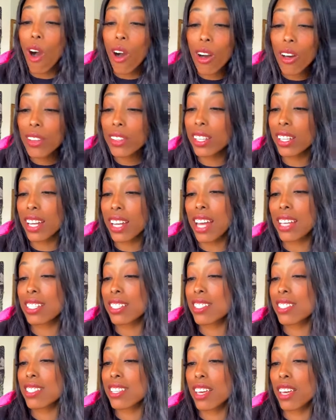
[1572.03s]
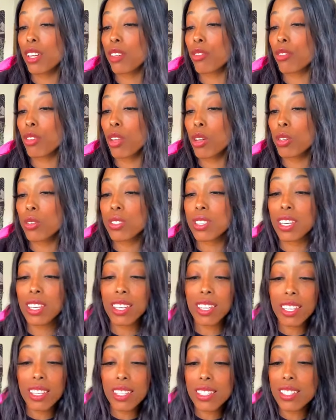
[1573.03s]
All that I seek flows
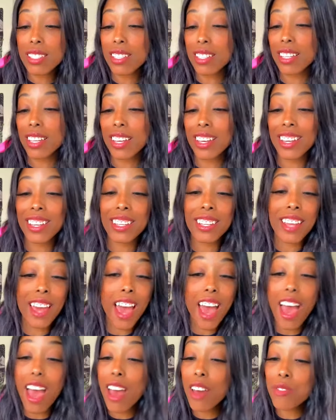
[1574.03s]
easily and